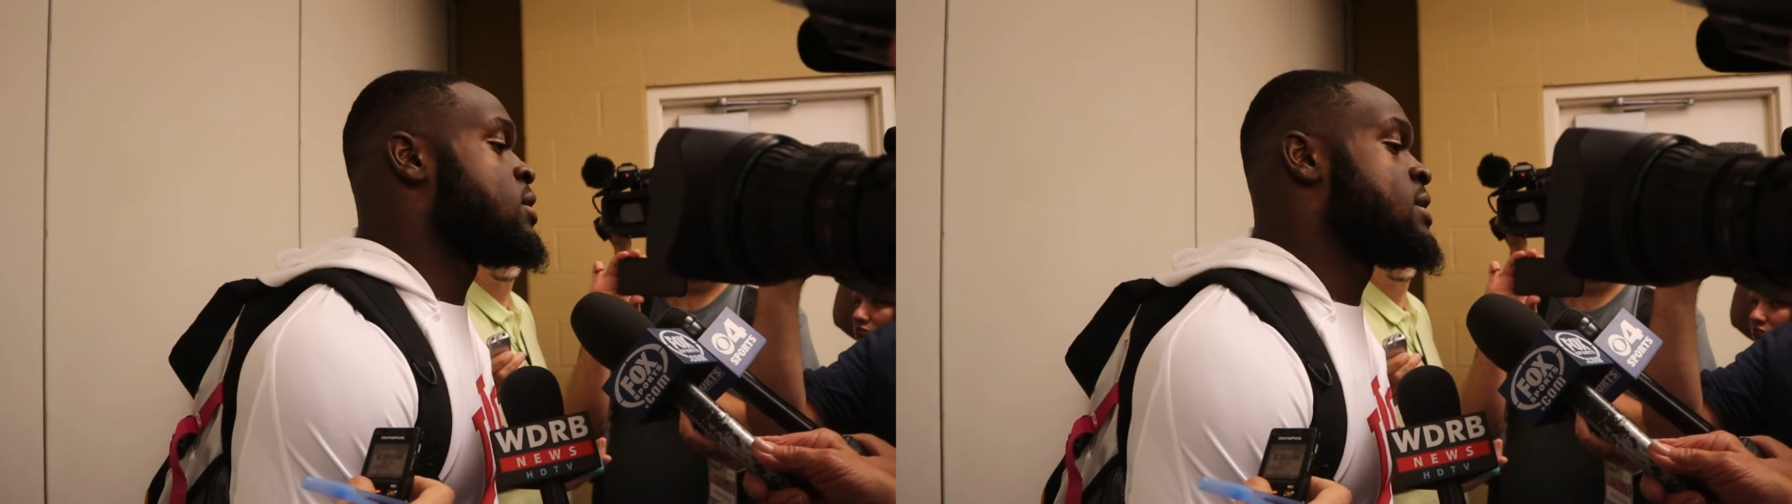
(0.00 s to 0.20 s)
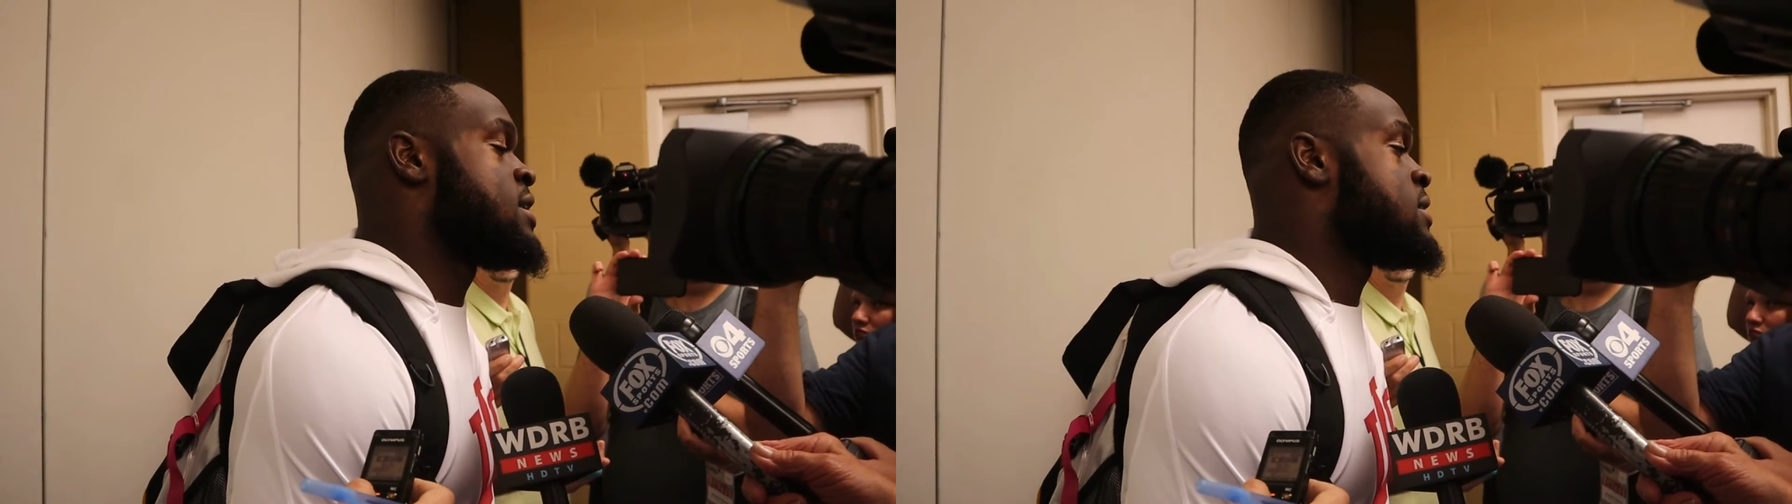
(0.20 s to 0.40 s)

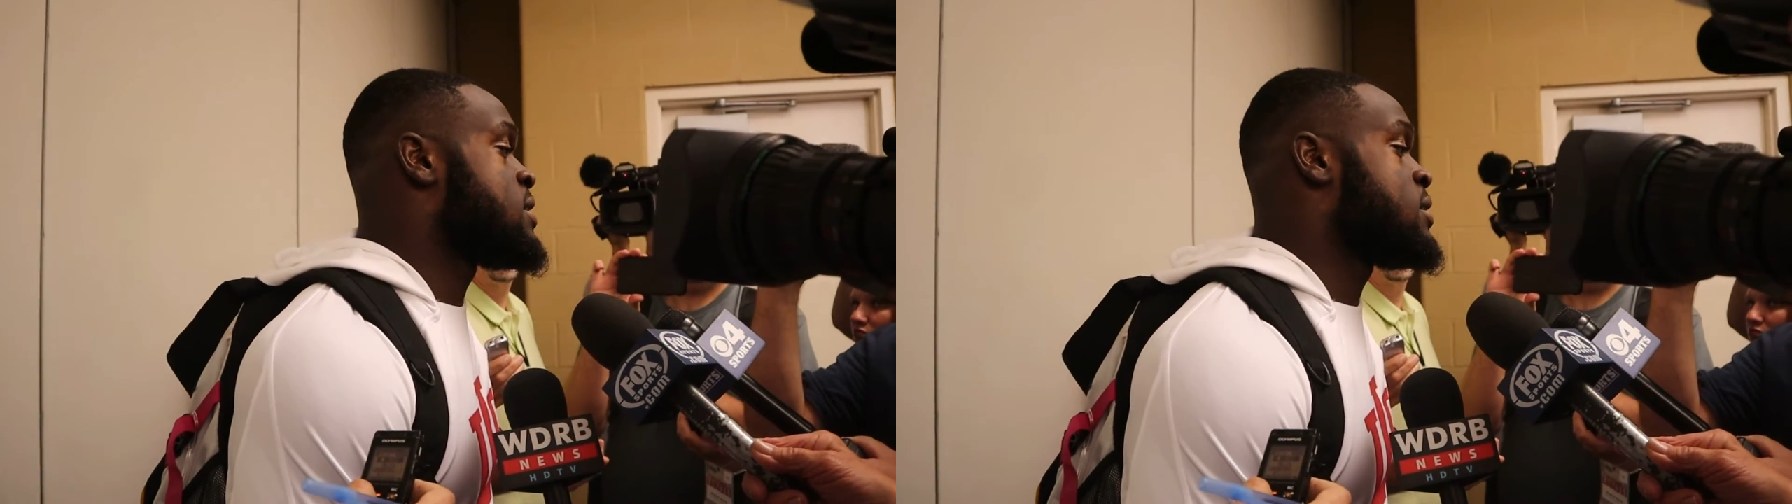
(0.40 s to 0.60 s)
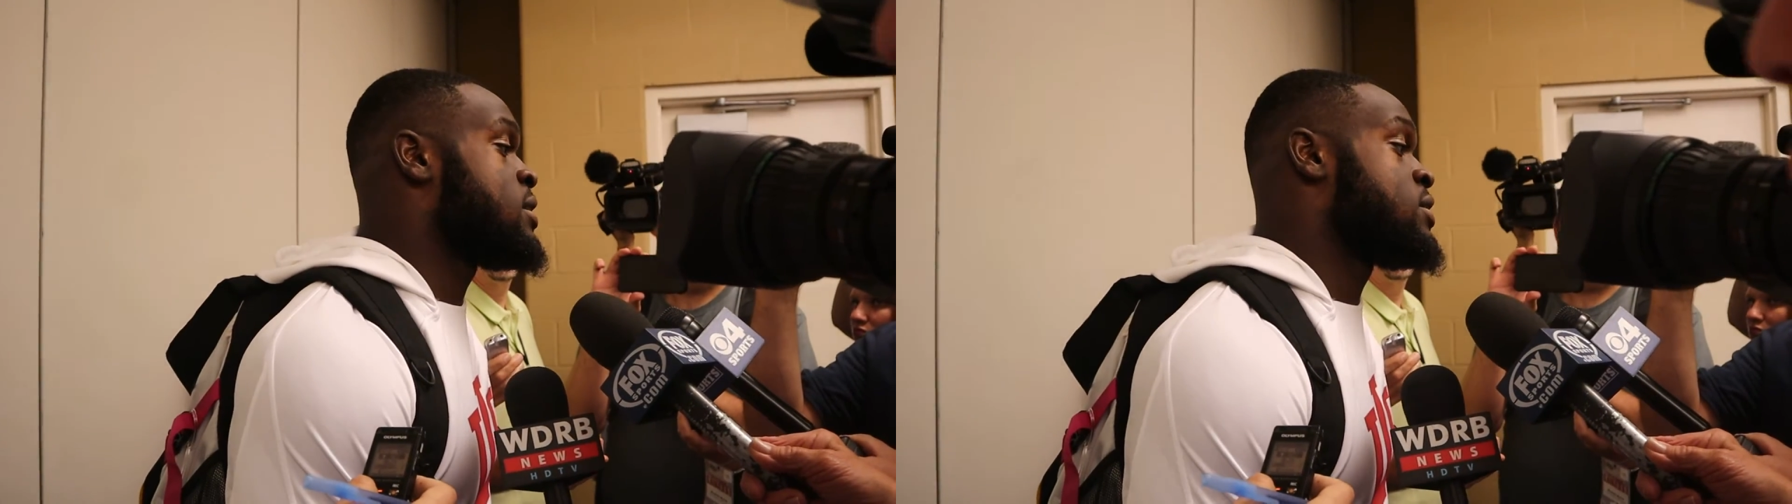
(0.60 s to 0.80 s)
season.
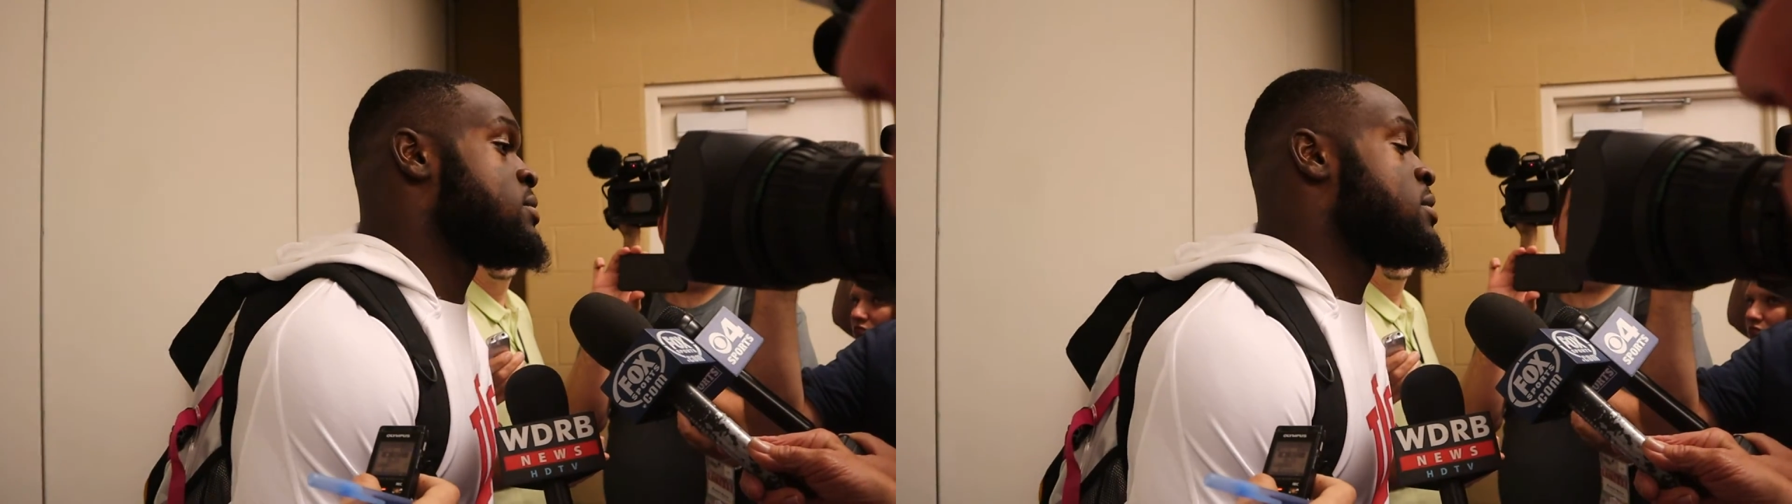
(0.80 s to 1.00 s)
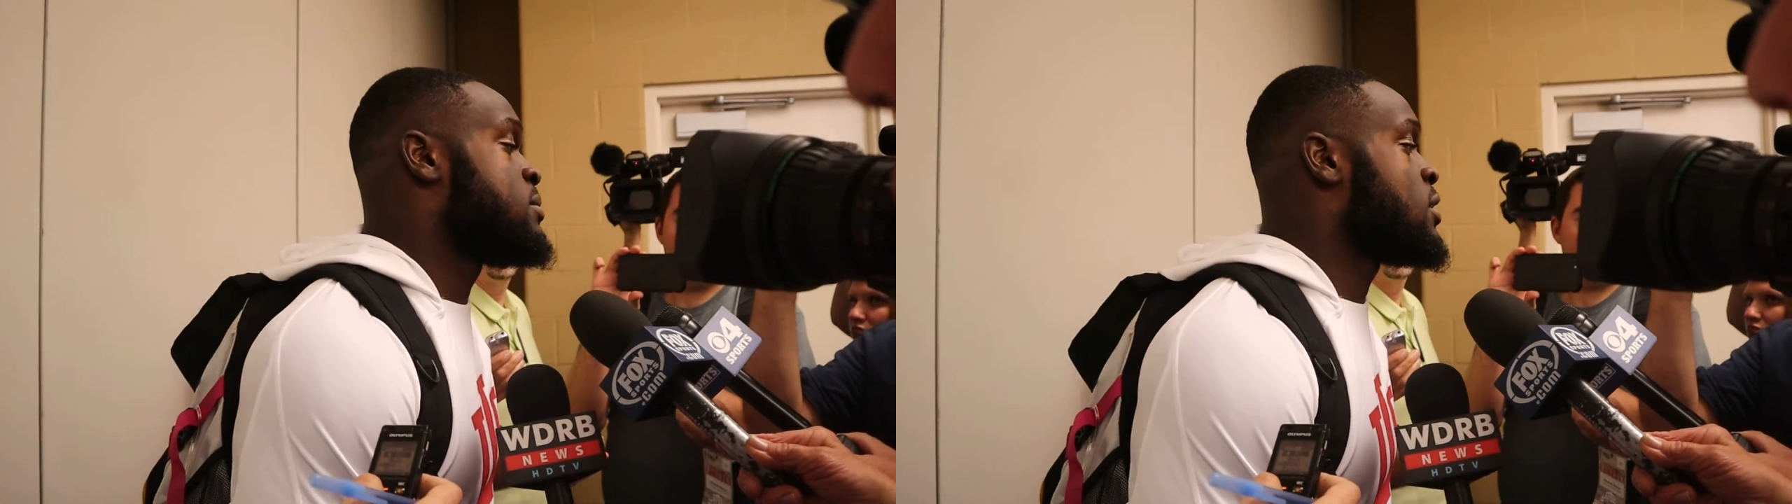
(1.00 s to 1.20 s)
It
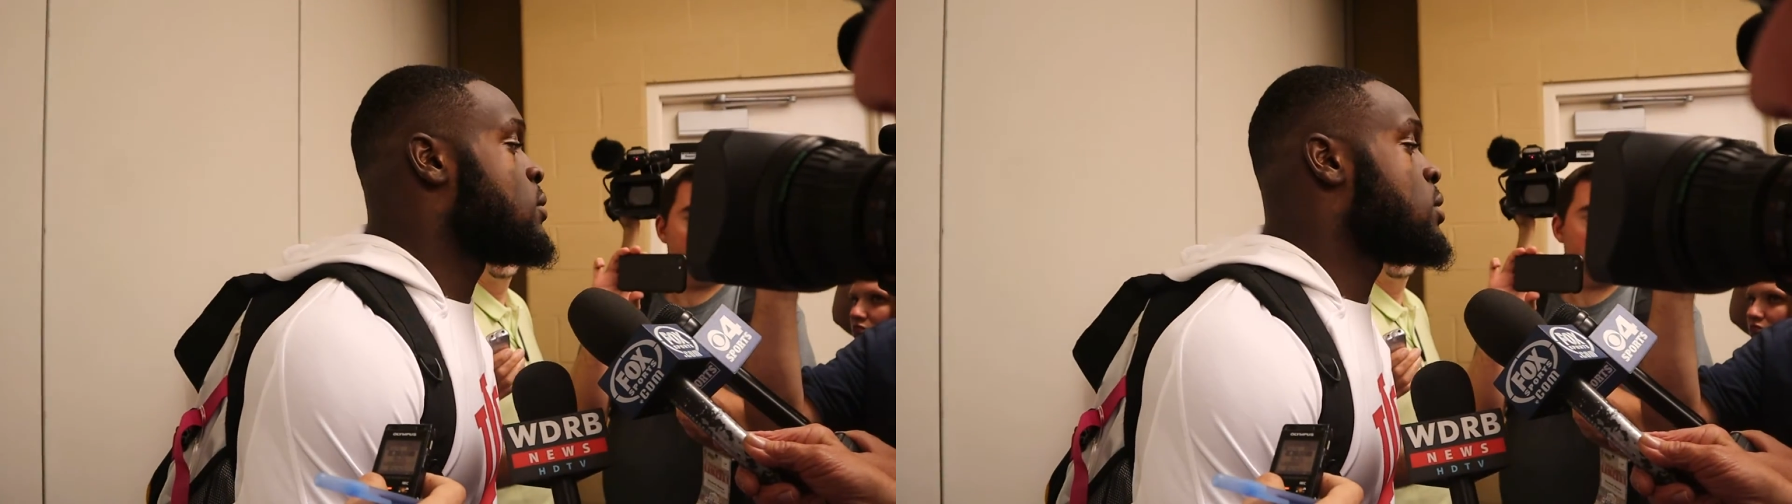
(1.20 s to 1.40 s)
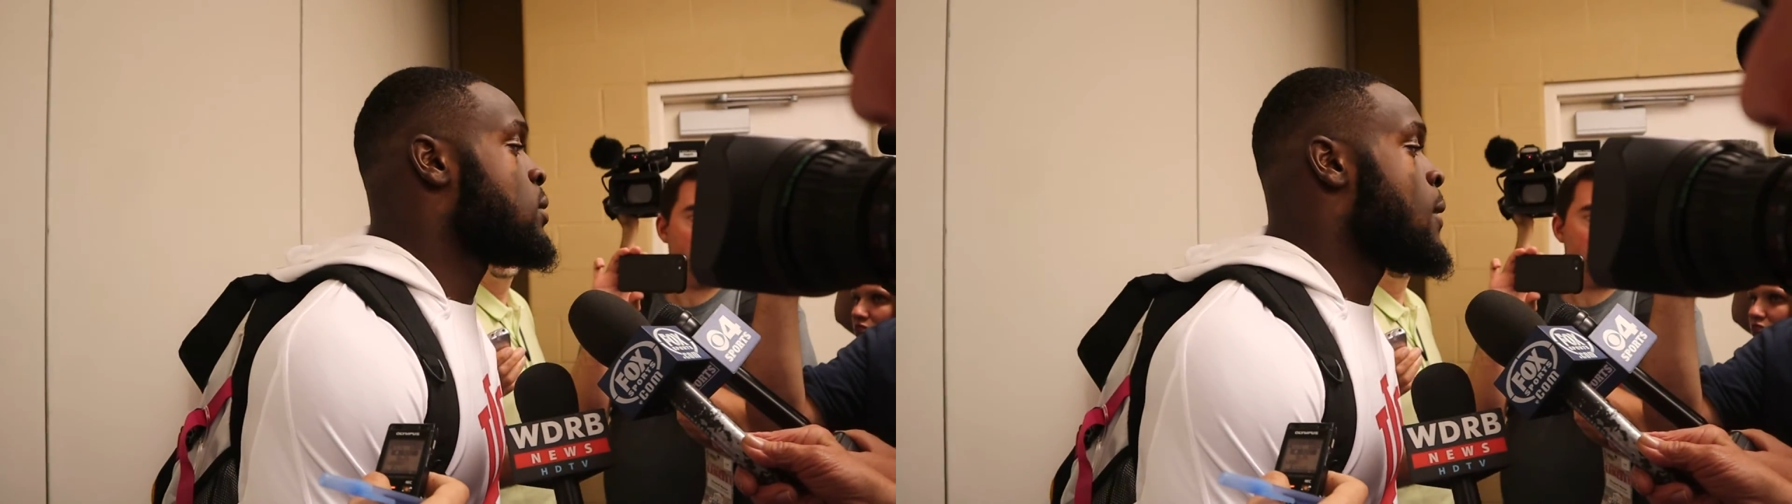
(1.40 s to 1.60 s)
should be a big
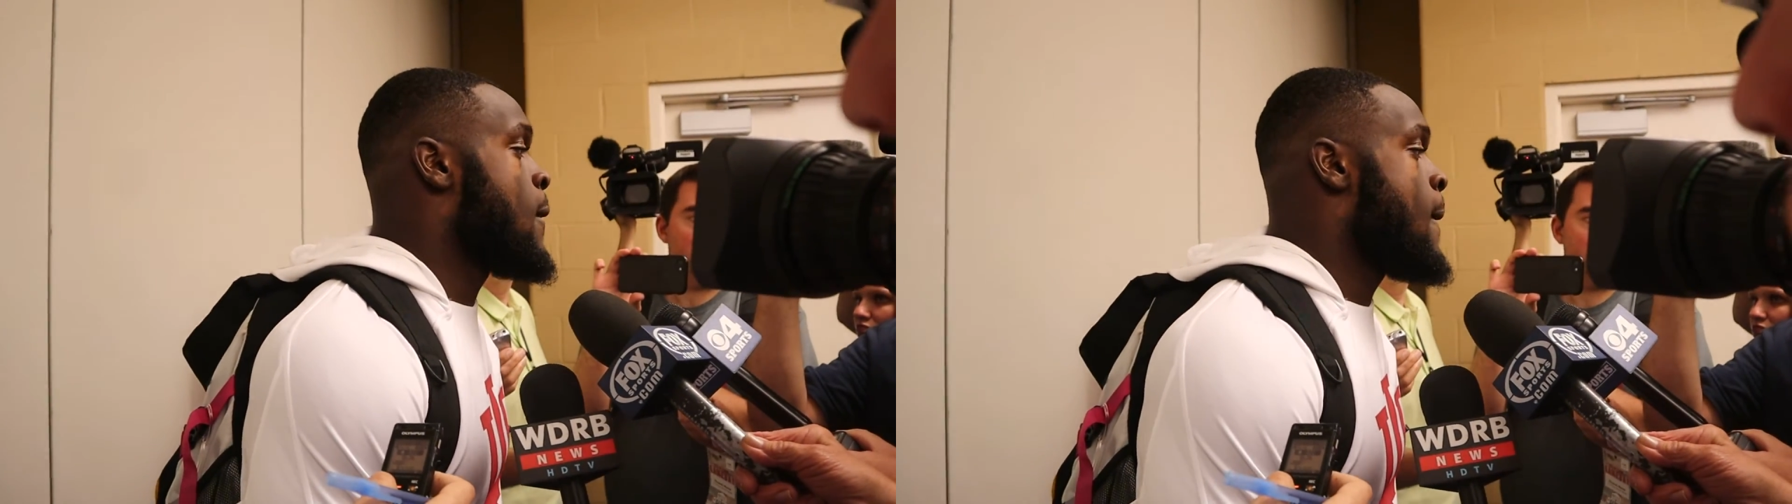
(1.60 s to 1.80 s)
one.